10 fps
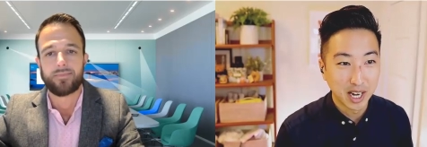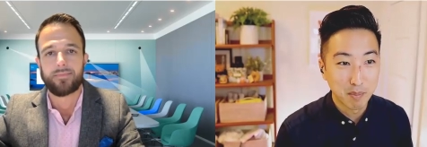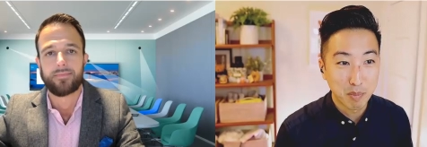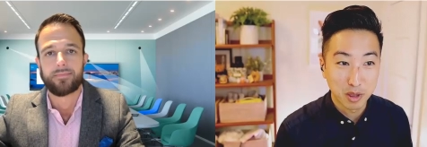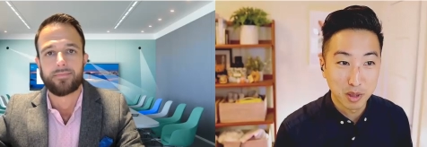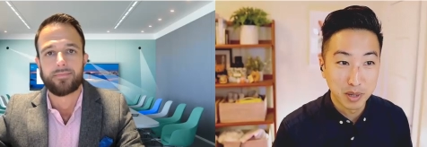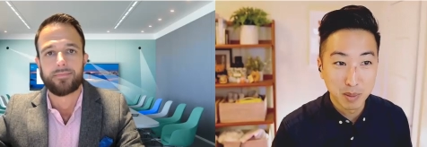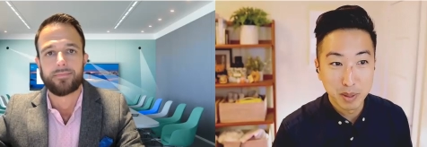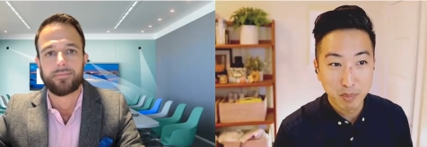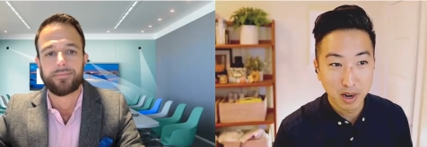Speaker 1: I'm part of the
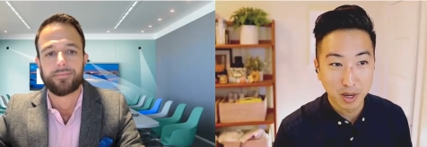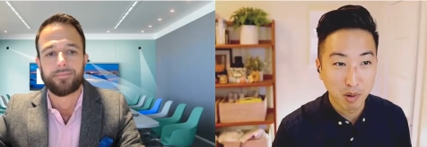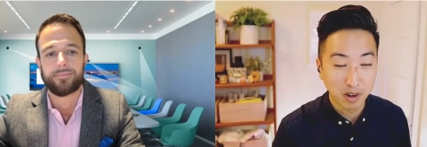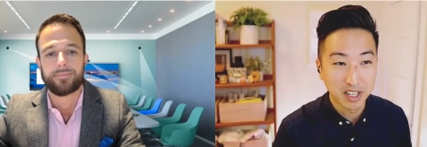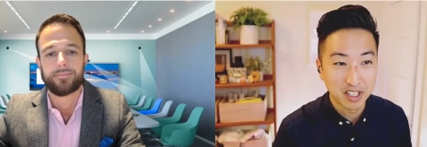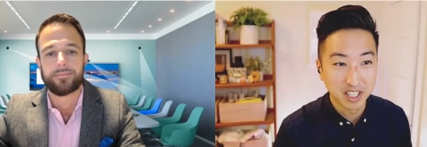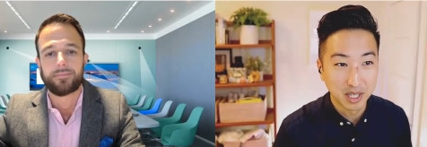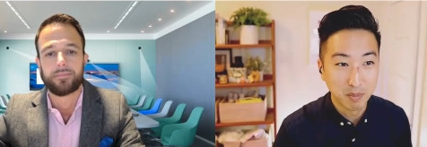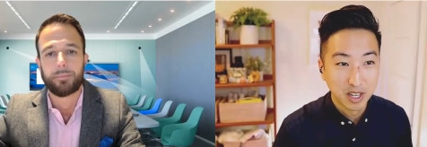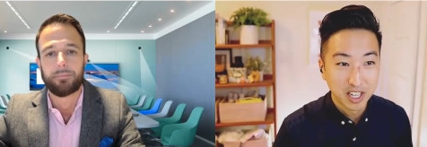B2B product marketing
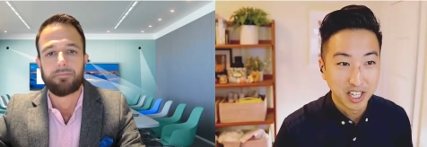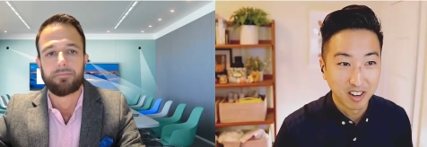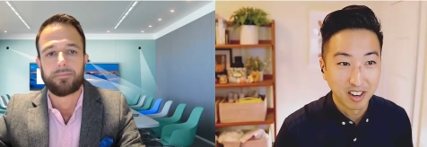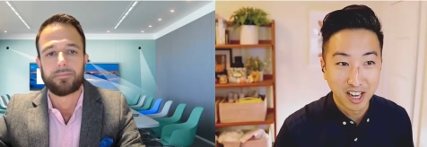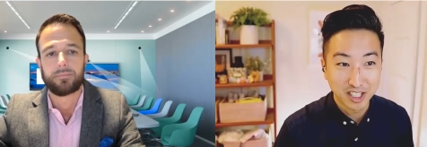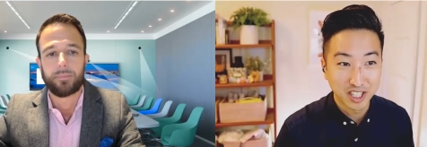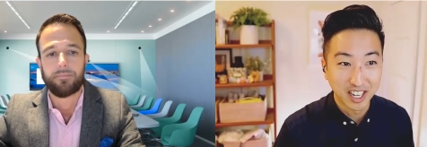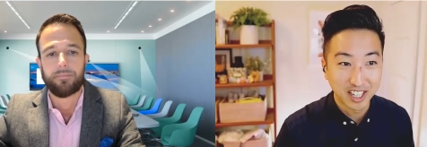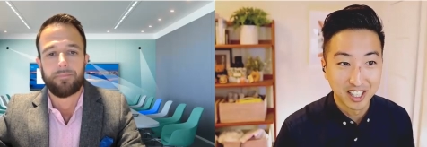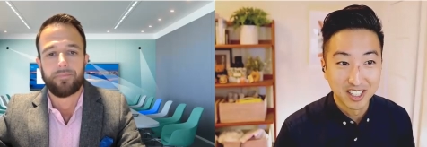team here at
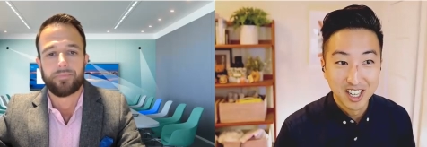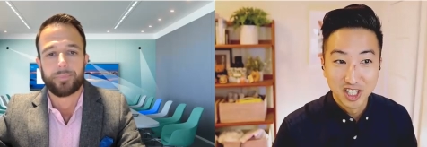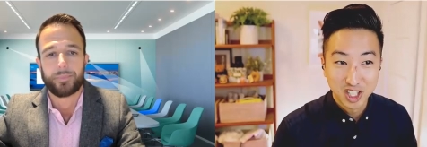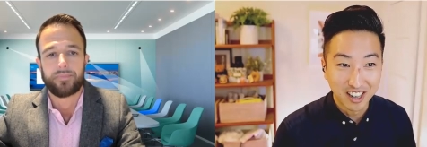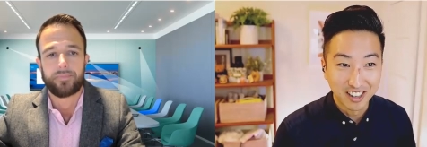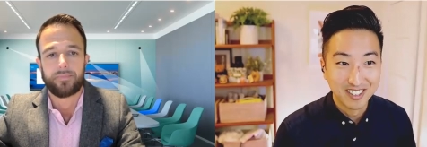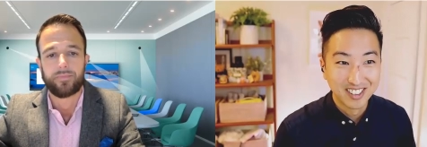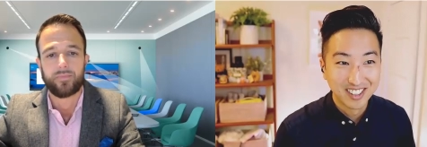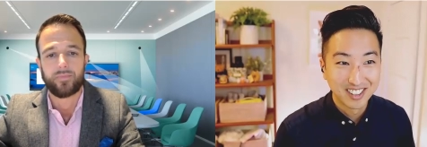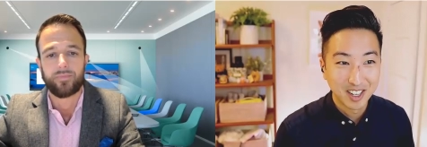Logitech. And John,
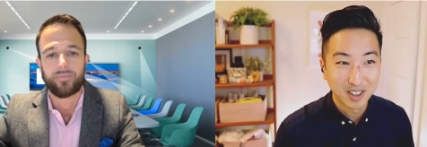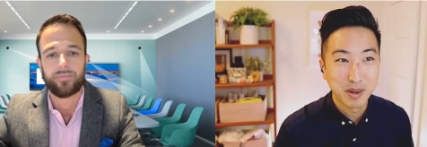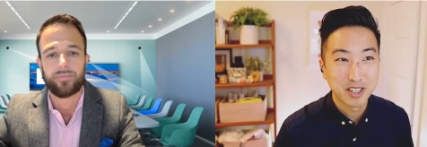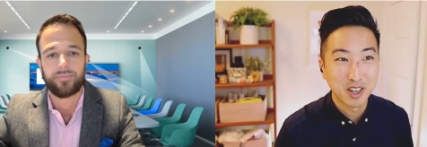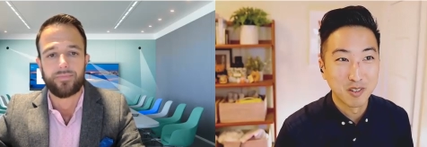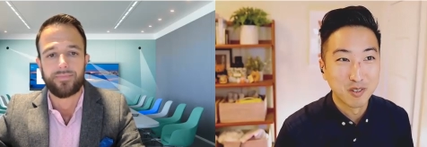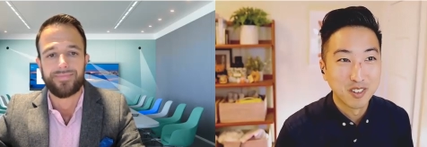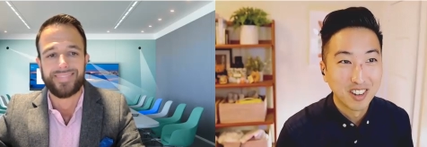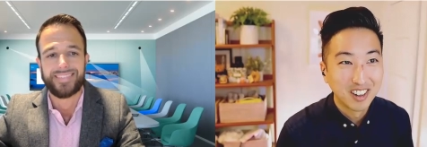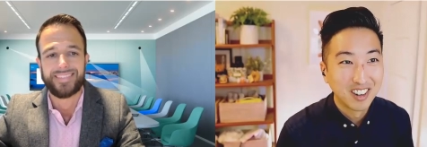tell us about yourself.
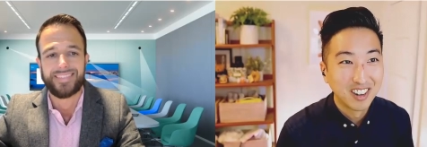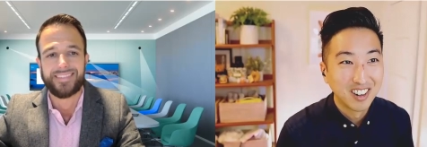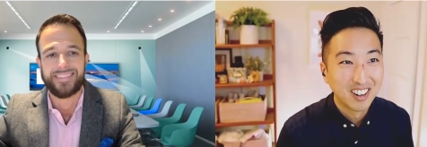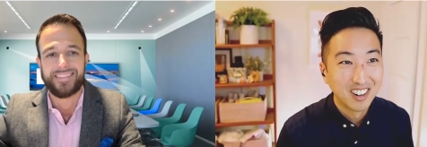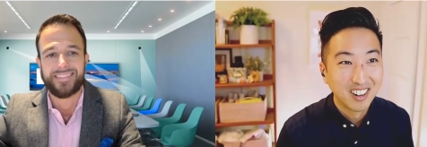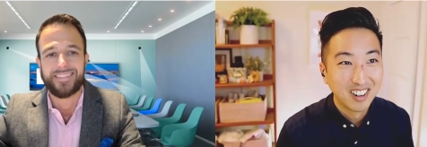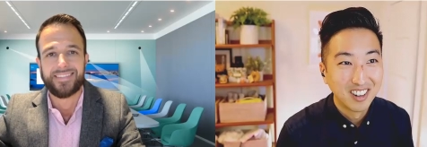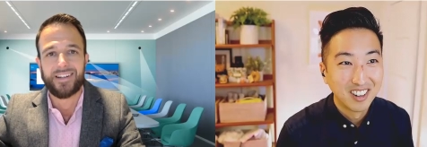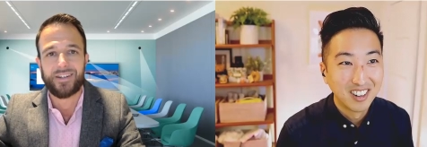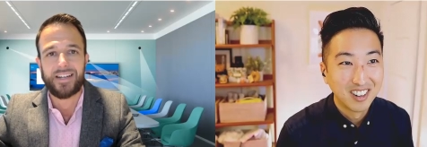
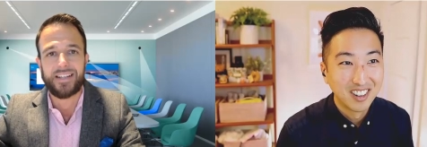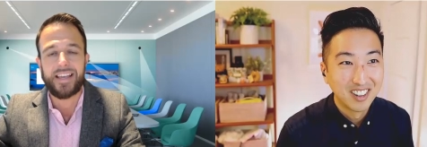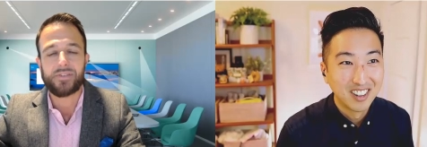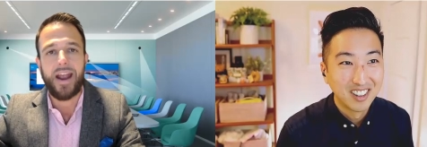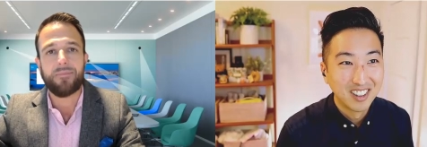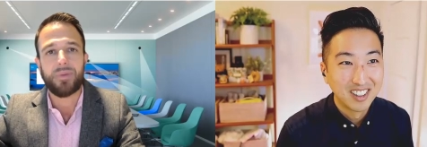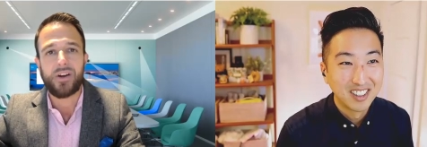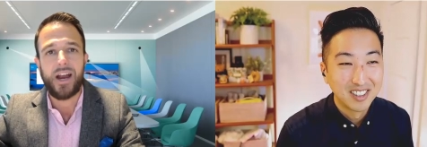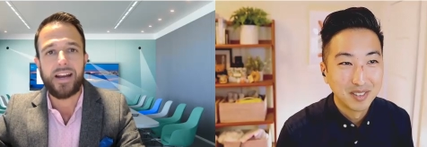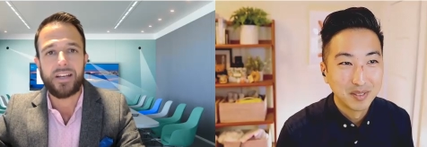
Speaker 2: All right. Thanks for having
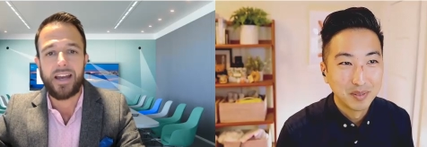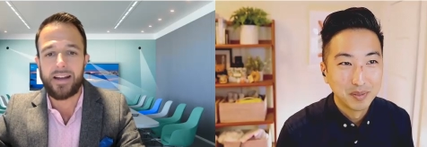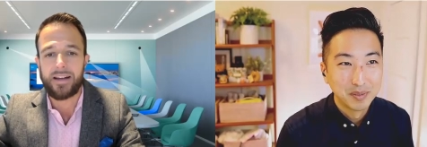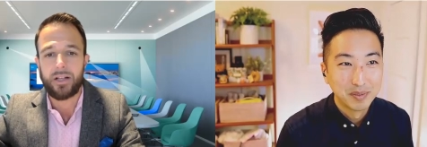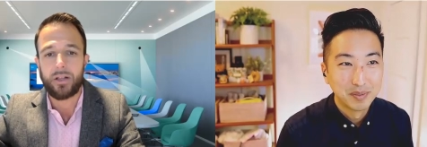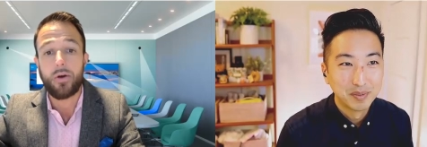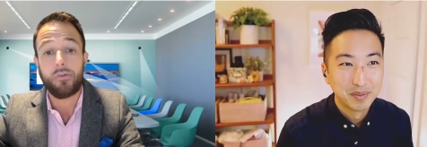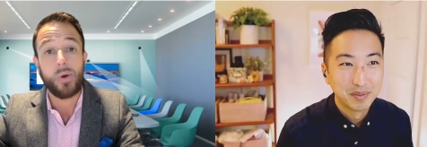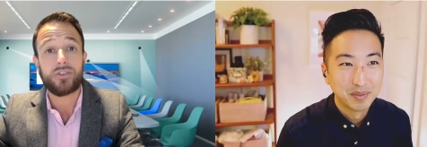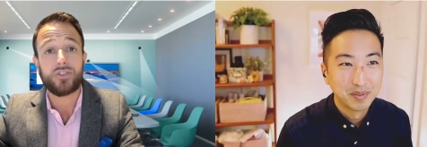me, Craig. Uh, hello,
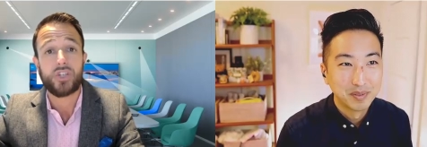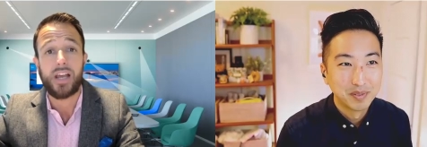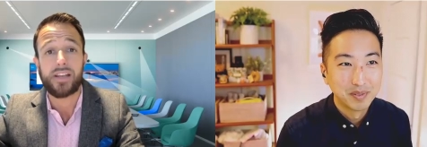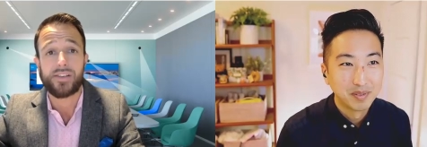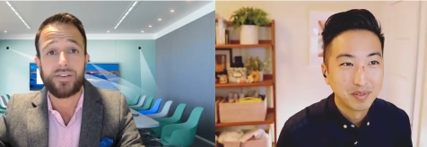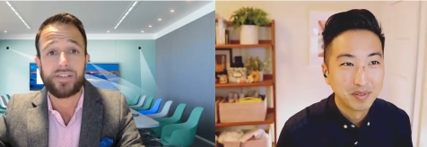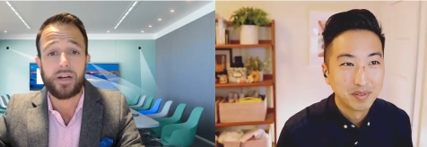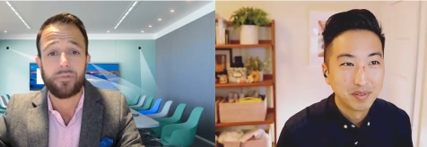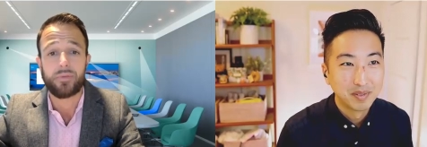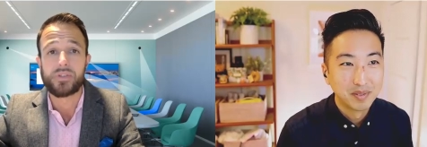everyone. John
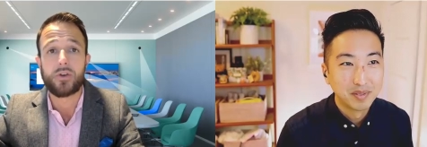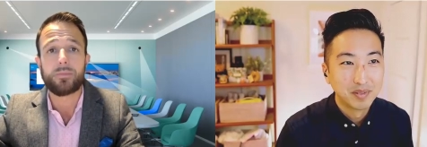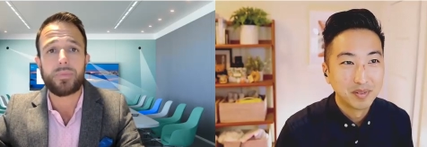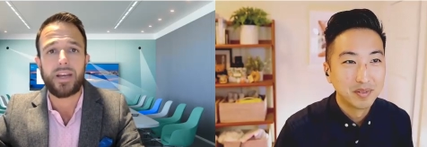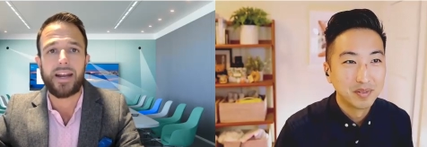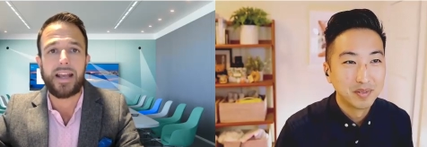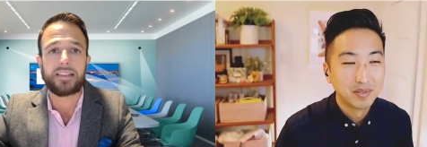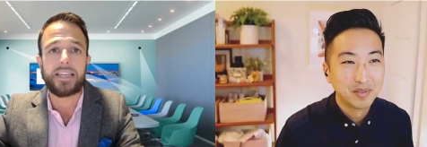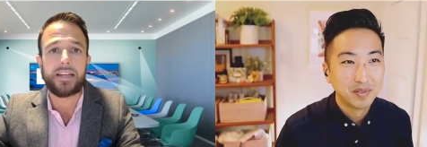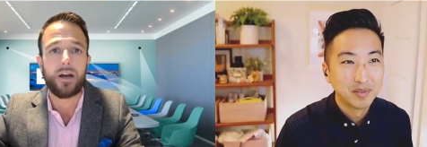Stearns here from Zoom, and I
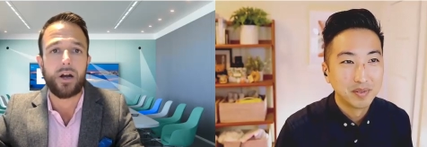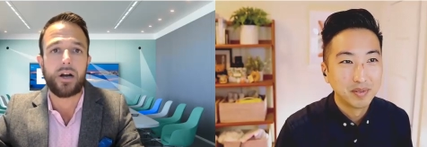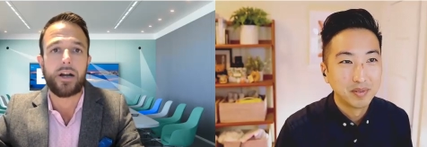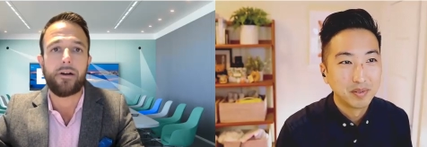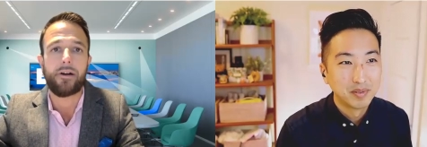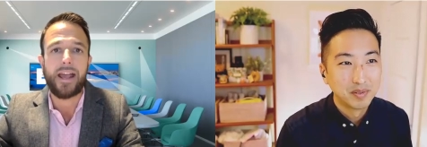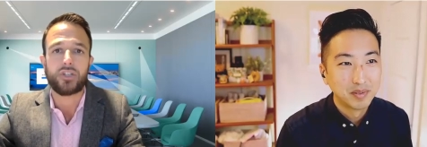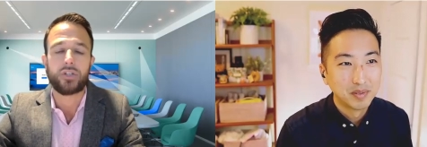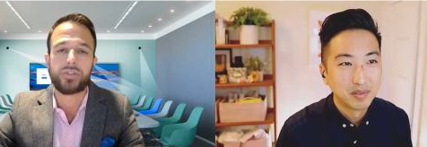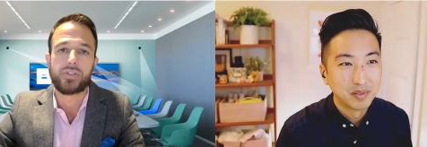lead our
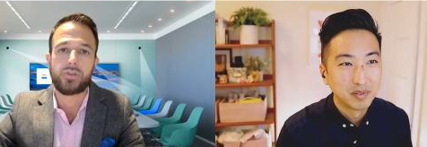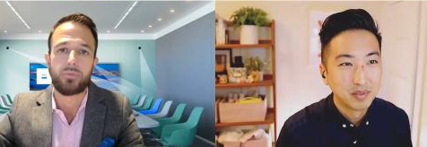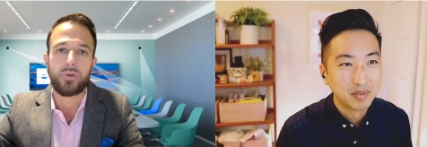international Zoom